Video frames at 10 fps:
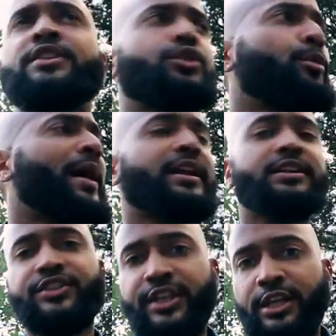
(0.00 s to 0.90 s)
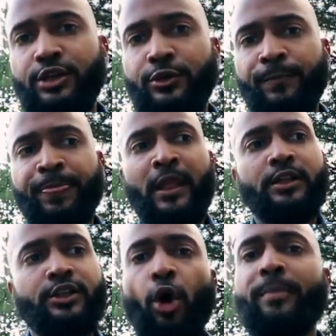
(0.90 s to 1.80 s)
so nobody can see you.
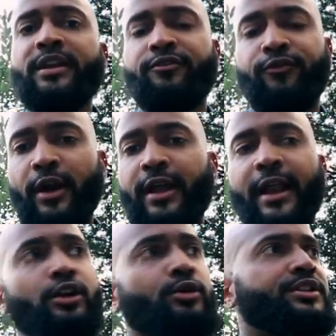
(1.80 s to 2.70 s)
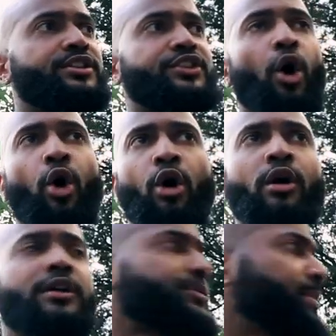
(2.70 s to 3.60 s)
Don't be afraid. I know it's
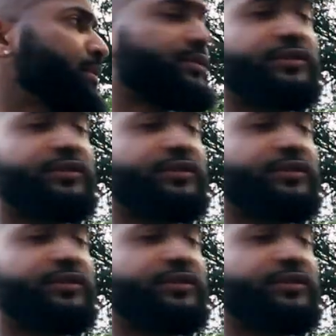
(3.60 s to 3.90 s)
hard. Some people are